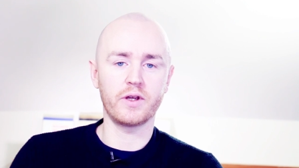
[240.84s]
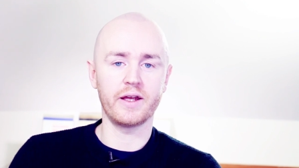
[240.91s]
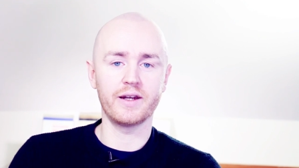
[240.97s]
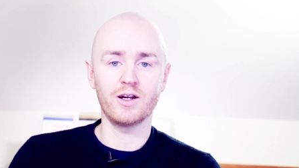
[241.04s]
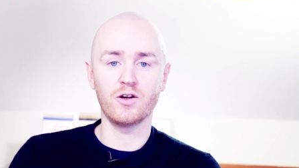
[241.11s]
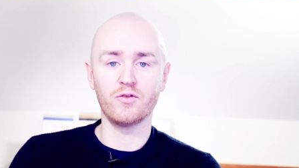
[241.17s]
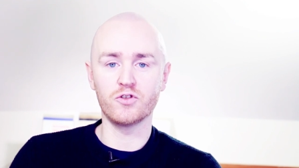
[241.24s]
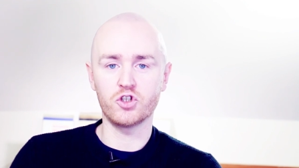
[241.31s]
getting
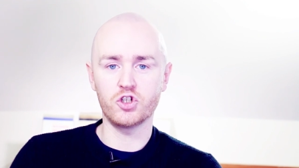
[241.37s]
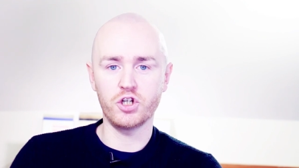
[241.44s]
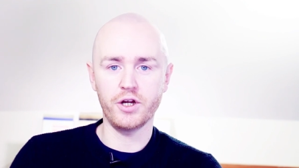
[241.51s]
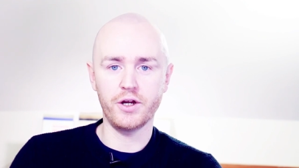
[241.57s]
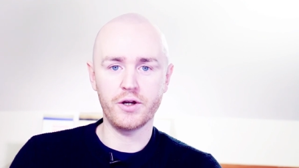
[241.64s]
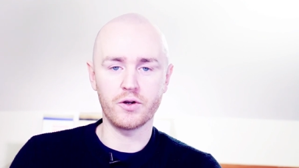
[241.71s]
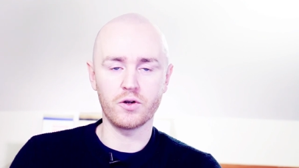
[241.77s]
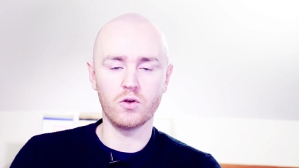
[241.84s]
out of a
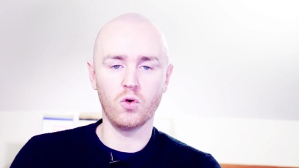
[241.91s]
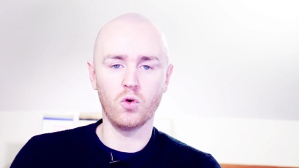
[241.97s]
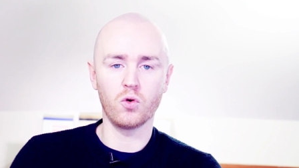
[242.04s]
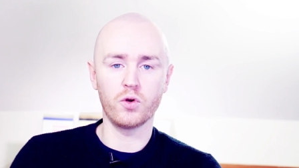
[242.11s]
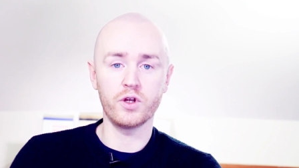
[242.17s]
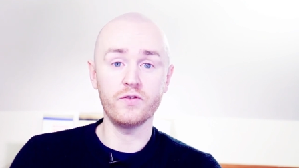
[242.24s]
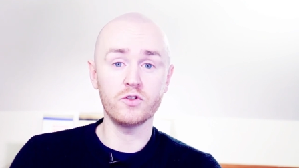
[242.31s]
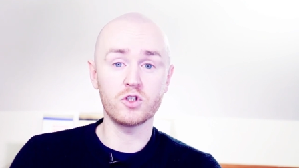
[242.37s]
chair
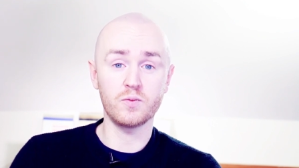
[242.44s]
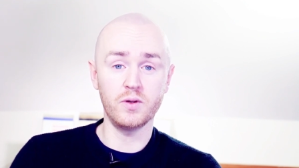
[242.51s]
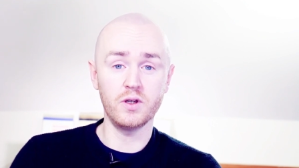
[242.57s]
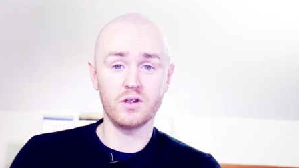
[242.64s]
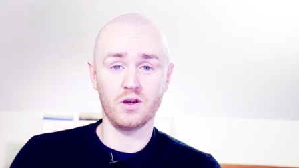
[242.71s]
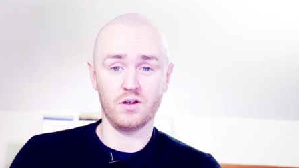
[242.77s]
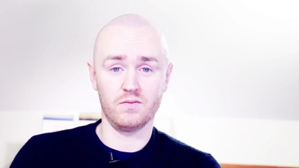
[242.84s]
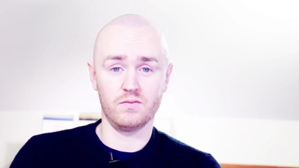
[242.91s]
or even
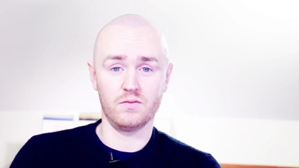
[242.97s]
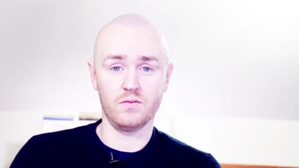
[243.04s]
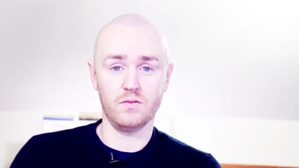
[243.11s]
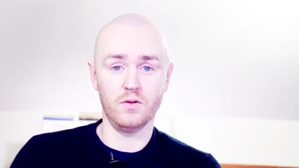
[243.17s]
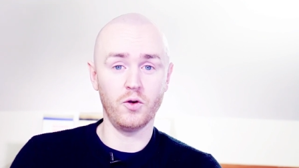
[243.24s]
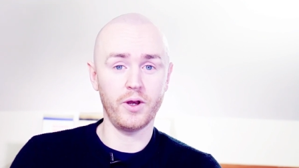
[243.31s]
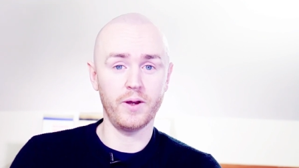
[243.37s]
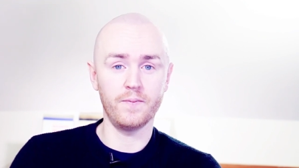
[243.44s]
speaking,
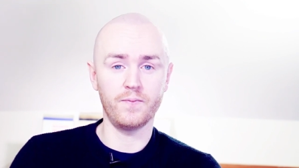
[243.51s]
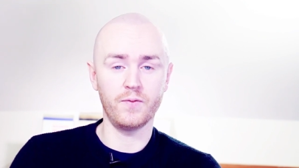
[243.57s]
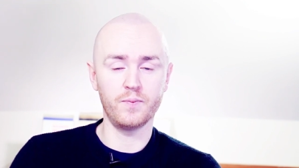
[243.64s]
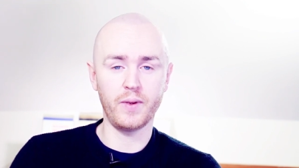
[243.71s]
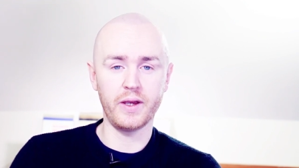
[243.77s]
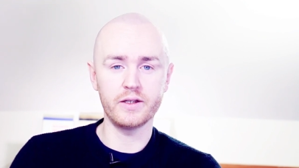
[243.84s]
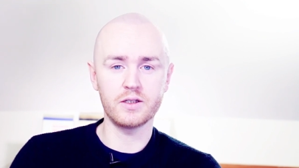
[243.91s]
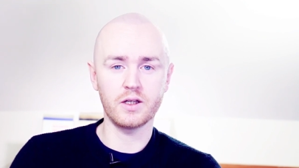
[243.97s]
okay,
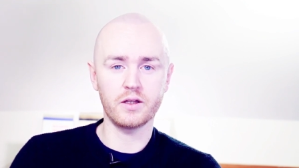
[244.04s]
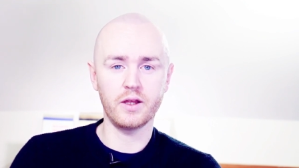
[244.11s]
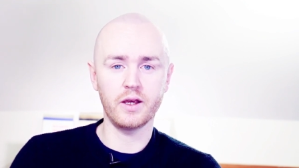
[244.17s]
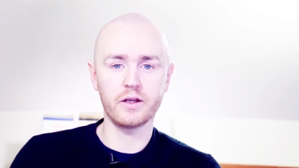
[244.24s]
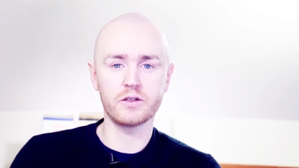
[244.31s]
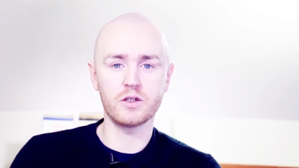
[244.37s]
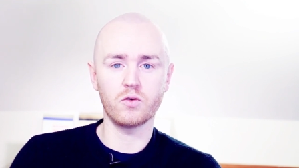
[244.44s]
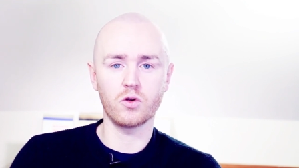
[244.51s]
basic
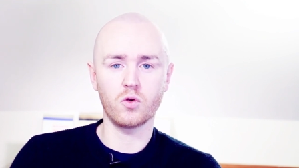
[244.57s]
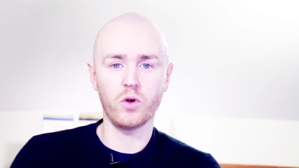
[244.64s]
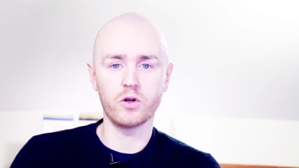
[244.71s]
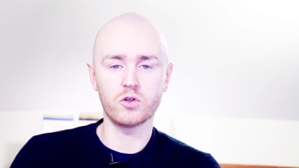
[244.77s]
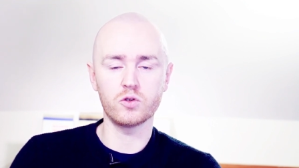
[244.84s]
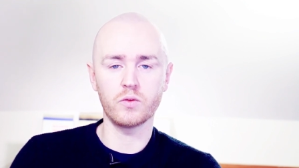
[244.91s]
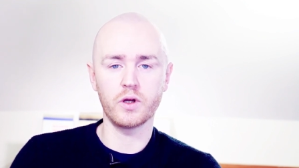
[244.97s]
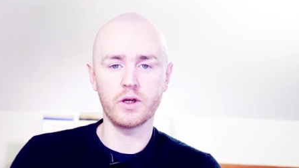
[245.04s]
things that require
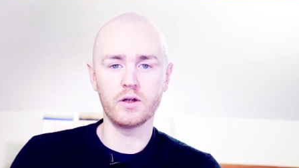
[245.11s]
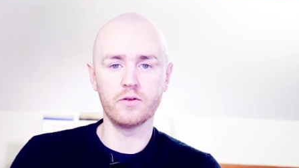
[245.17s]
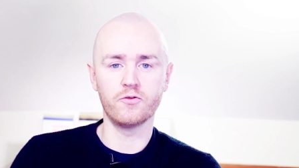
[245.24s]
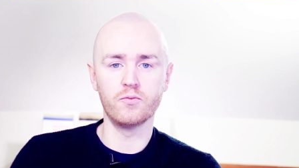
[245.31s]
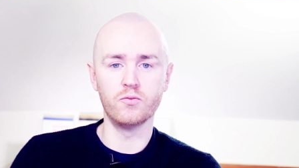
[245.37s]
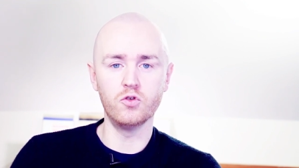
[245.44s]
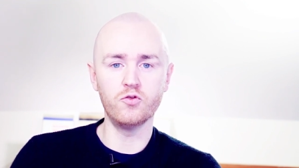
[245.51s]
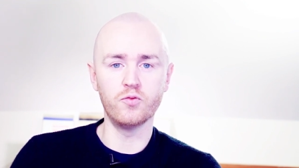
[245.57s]
some kind
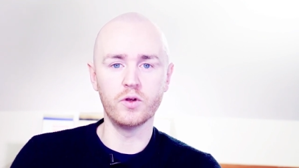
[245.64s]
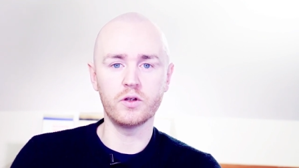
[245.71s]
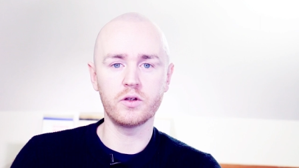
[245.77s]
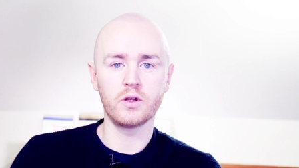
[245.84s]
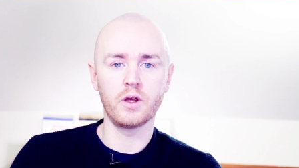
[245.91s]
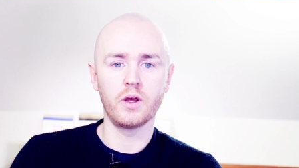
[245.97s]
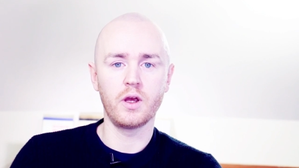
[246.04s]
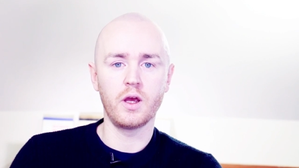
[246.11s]
of movement
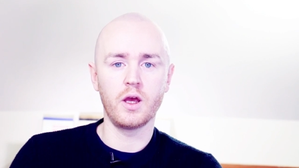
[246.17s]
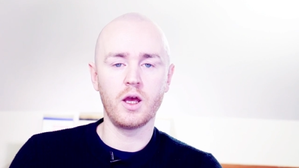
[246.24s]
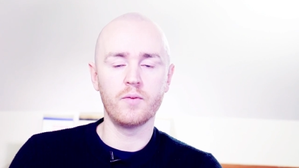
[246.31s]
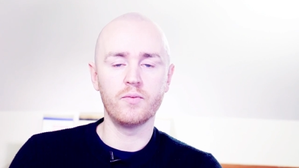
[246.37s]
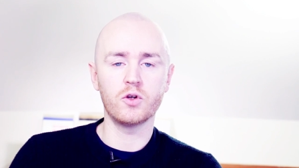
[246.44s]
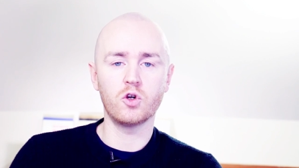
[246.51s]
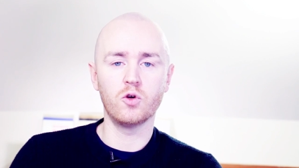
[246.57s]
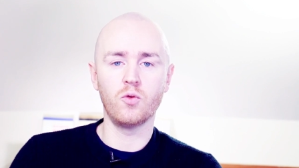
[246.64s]

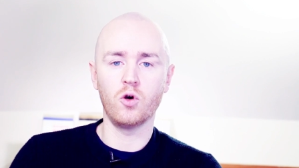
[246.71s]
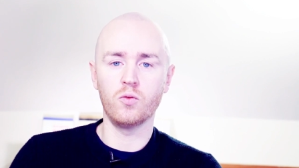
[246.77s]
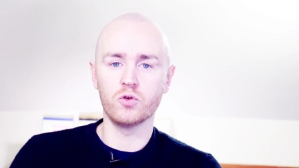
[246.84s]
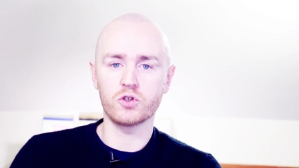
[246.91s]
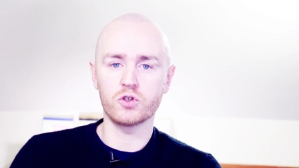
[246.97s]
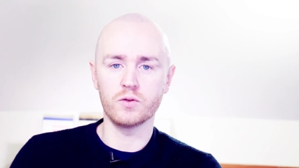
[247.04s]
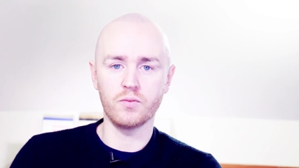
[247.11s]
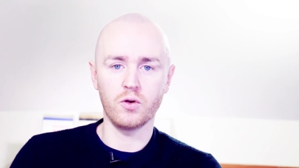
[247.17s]
become
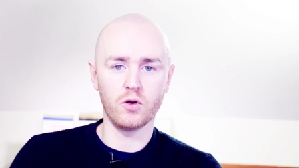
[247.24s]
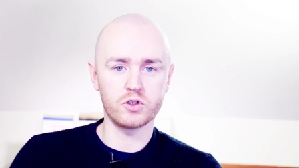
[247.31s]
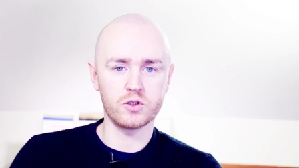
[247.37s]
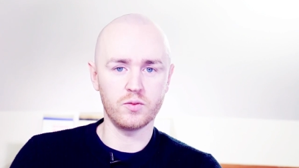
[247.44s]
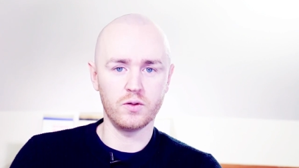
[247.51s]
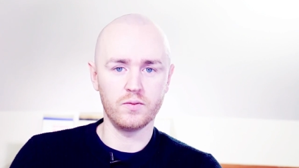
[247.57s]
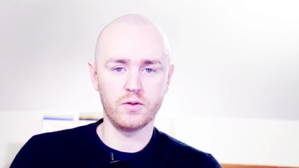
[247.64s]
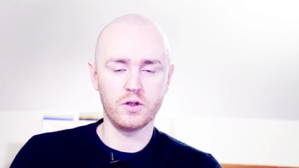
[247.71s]
almost
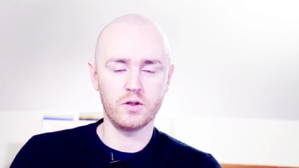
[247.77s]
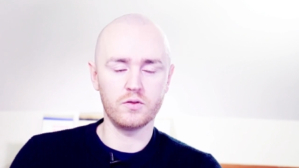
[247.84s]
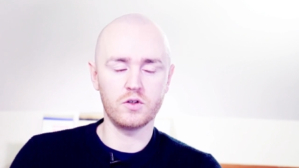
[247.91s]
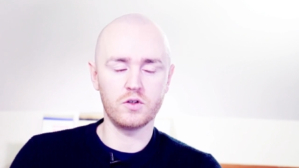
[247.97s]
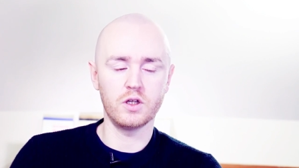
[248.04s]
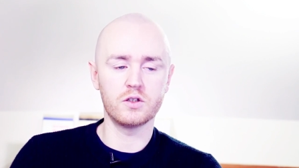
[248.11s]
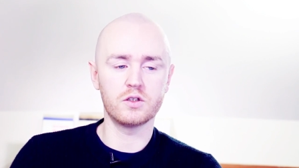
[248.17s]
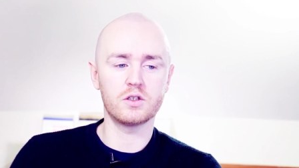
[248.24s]
impossible.
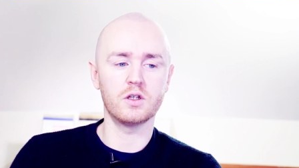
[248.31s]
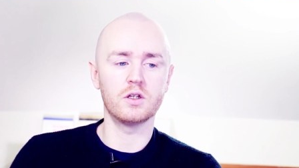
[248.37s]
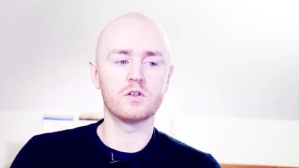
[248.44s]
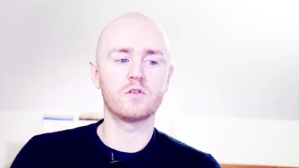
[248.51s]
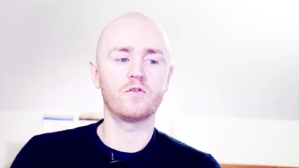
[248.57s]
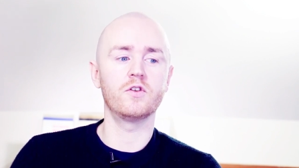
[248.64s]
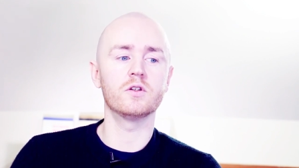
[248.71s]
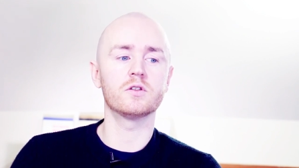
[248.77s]
It
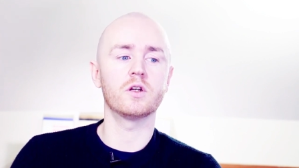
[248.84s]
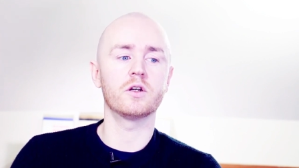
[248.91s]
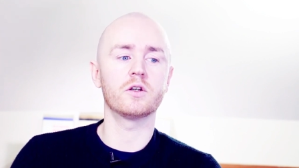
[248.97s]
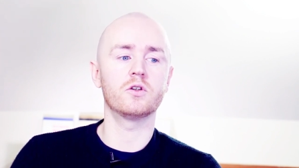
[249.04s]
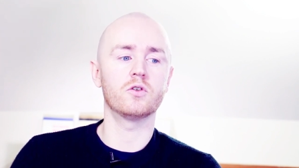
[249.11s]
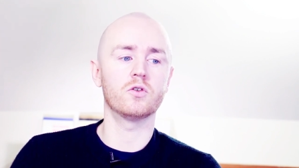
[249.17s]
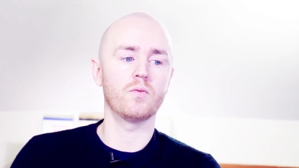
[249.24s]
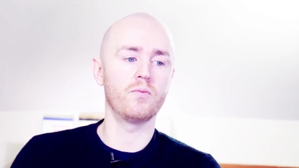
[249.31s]
feels
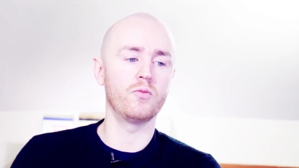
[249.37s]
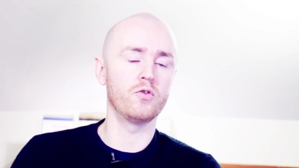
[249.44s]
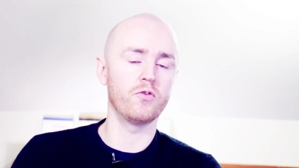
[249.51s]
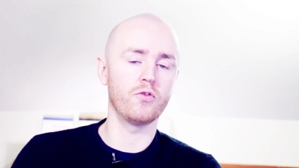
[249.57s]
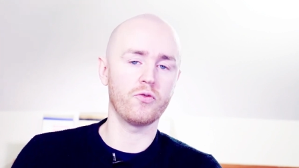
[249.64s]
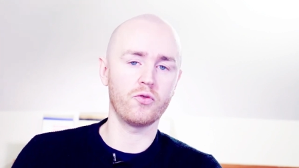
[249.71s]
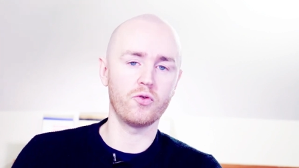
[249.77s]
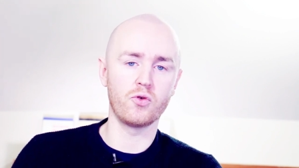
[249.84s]
like you're
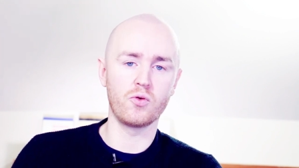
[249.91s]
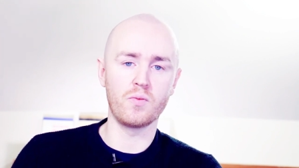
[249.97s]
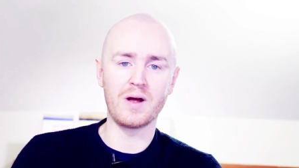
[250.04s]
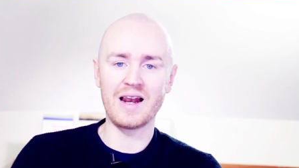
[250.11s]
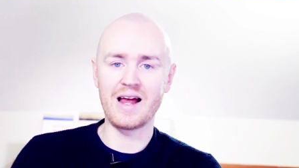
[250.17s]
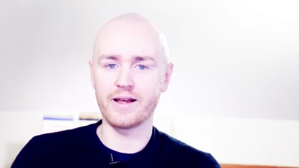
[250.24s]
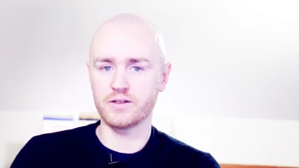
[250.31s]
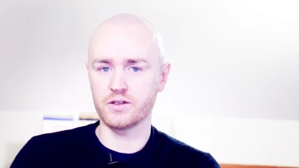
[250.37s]
moving through
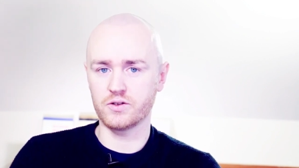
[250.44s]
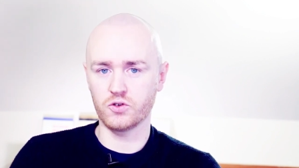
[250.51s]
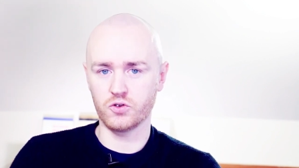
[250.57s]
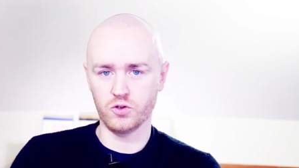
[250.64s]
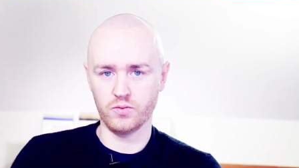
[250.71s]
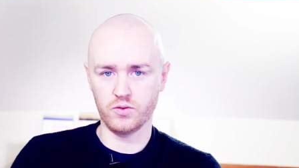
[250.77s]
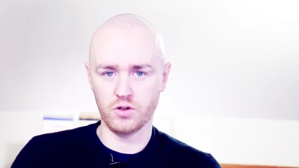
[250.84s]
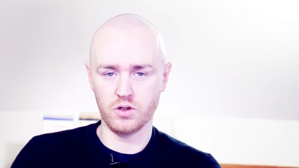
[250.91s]
molasses or
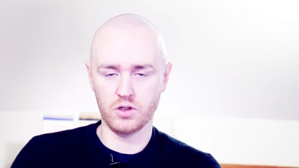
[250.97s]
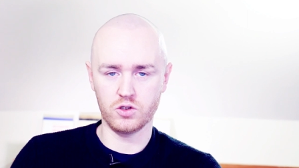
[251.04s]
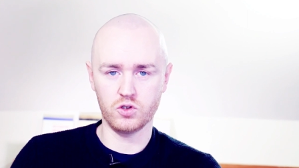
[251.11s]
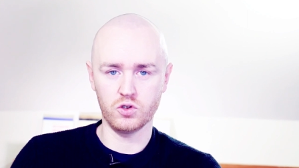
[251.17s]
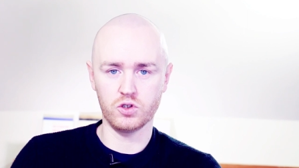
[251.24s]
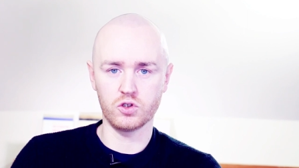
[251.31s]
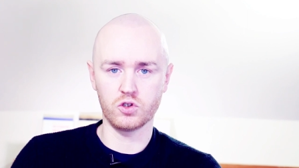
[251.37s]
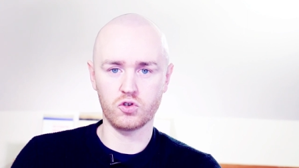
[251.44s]
something. It's
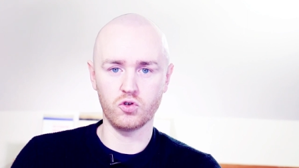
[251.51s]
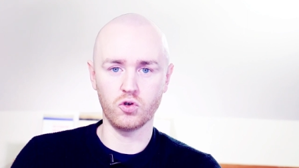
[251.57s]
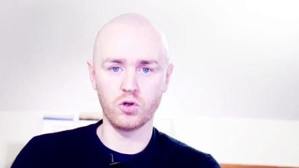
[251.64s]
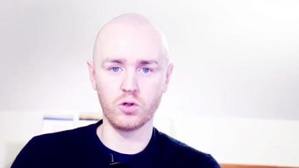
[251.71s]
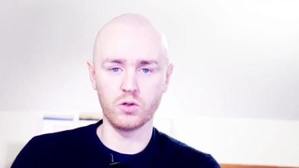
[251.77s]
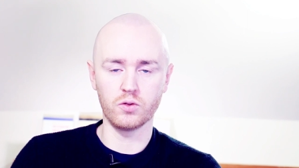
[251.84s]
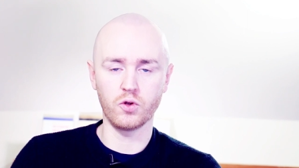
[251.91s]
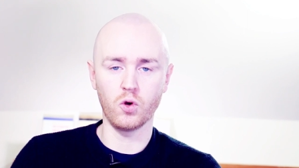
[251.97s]
just a
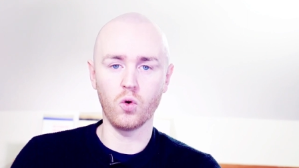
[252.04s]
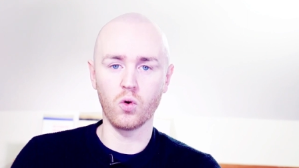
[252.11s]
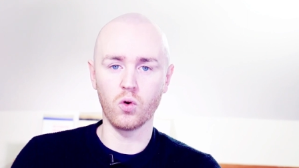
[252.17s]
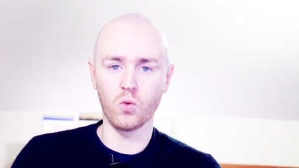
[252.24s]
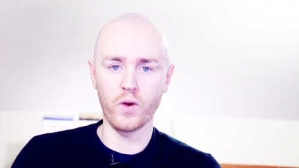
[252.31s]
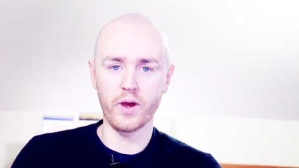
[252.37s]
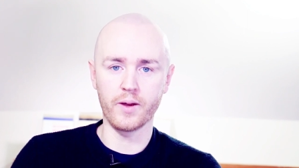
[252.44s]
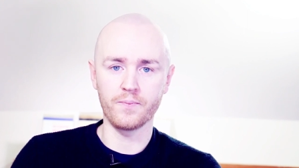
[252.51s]
struggle the
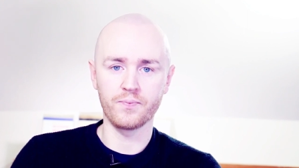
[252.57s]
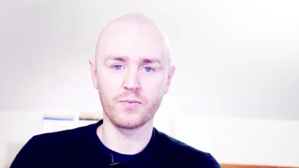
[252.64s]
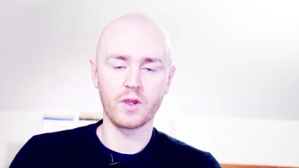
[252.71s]
whole way.